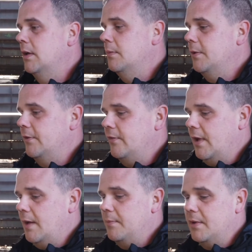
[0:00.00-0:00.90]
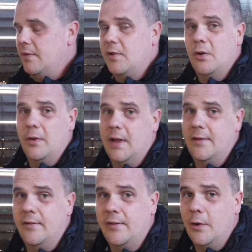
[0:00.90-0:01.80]
But if you're not there
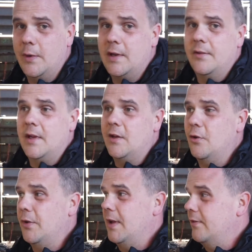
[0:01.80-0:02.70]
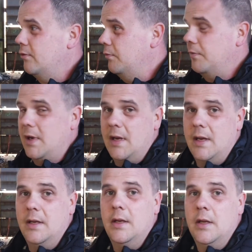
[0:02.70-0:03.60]
to steal anything, you're not there to
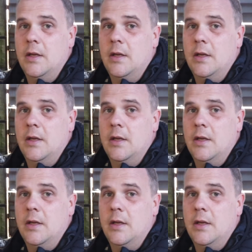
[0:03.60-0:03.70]
graffiti,